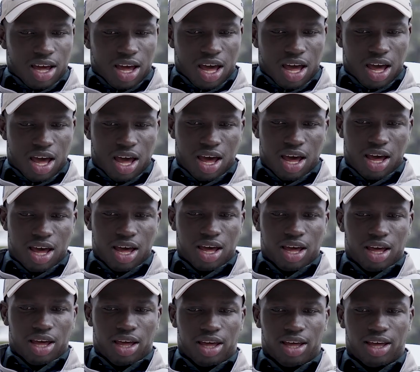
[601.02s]

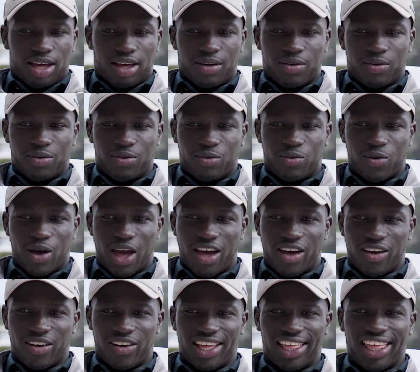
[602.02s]

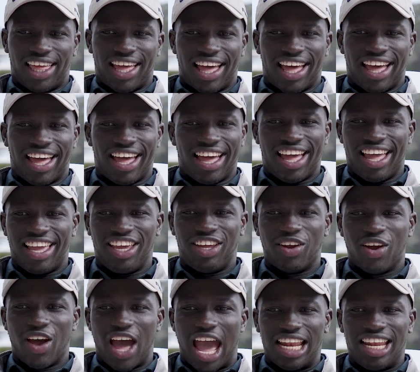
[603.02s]
Wow.
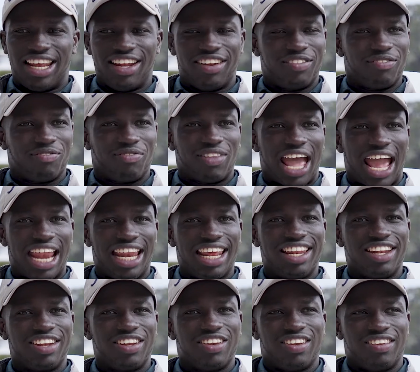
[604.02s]
I
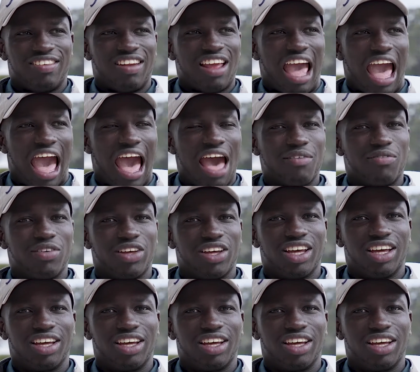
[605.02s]
didn't have